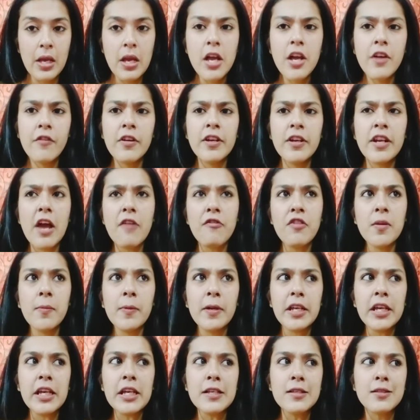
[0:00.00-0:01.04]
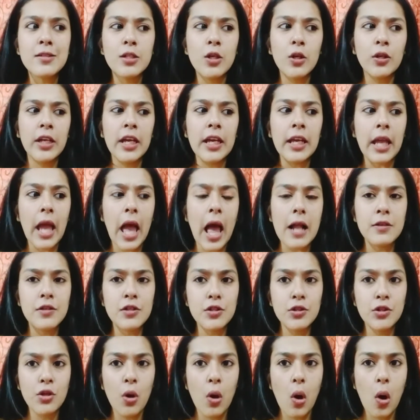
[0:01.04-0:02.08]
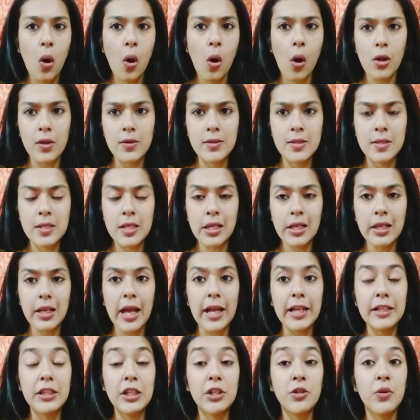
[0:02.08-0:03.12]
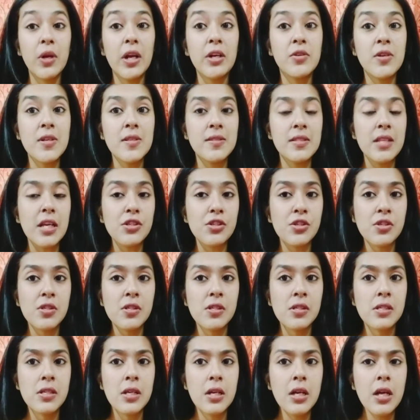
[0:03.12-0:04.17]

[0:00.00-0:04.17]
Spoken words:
When everybody is looking at the odds like the Great Recession,